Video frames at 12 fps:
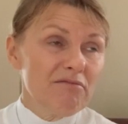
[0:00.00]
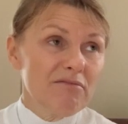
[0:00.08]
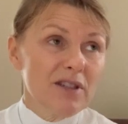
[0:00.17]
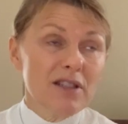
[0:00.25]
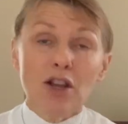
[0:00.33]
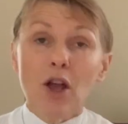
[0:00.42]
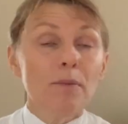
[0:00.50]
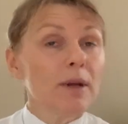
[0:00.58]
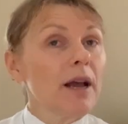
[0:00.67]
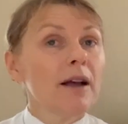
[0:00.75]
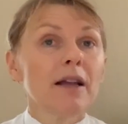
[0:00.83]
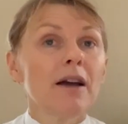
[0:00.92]
Because
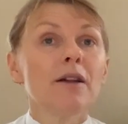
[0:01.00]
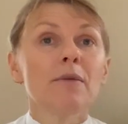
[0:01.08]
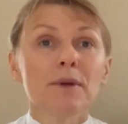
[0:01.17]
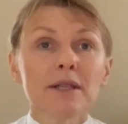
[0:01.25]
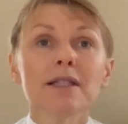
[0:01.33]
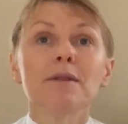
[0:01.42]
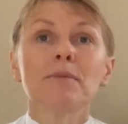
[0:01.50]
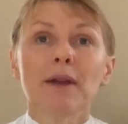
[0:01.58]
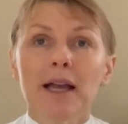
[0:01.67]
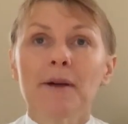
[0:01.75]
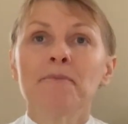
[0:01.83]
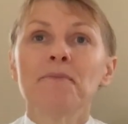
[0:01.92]
nobody, and I must
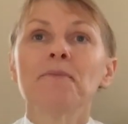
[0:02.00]
admit,